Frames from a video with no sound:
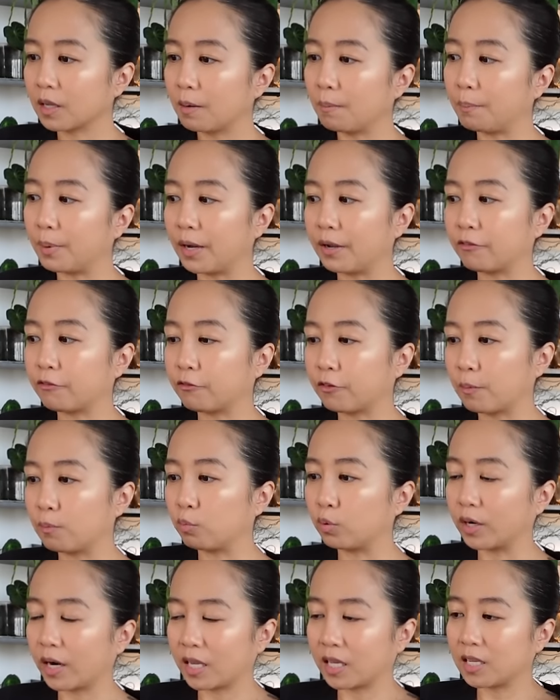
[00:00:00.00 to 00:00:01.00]
but from
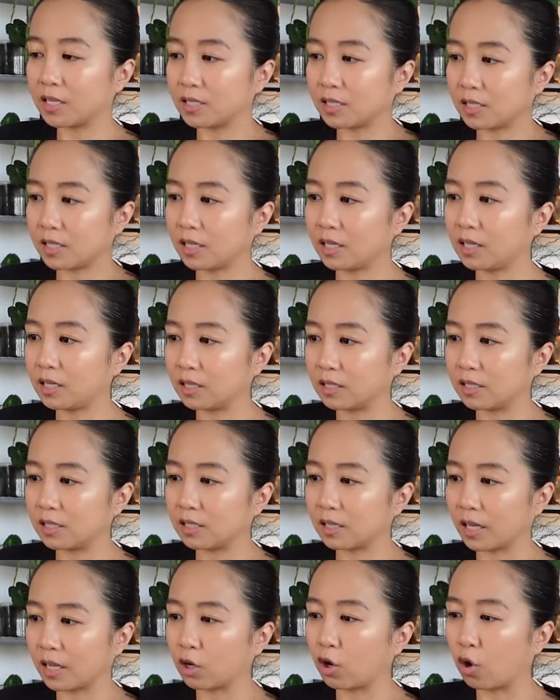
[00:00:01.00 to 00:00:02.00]
what I can see,
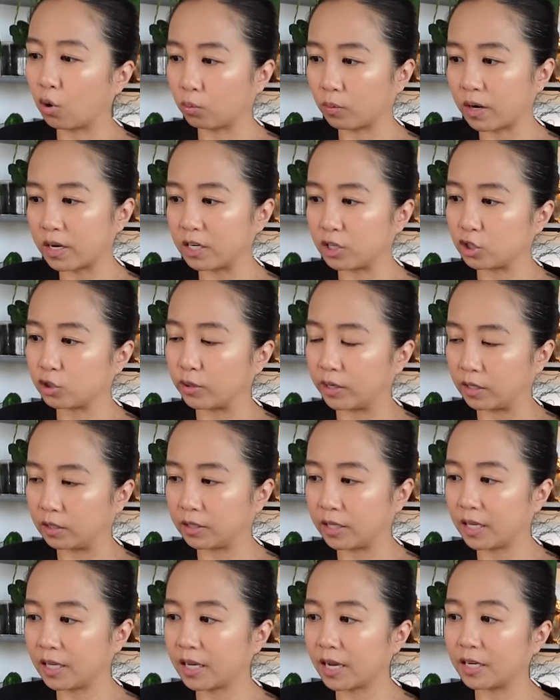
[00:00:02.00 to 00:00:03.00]
it's like already
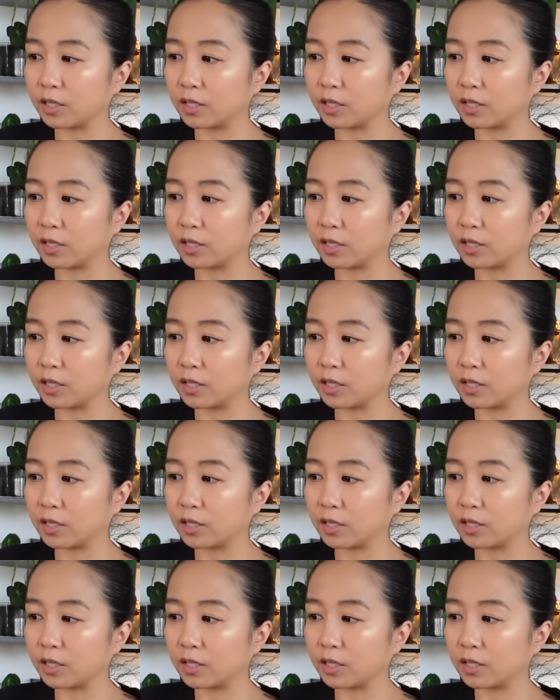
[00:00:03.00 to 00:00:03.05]
trailing.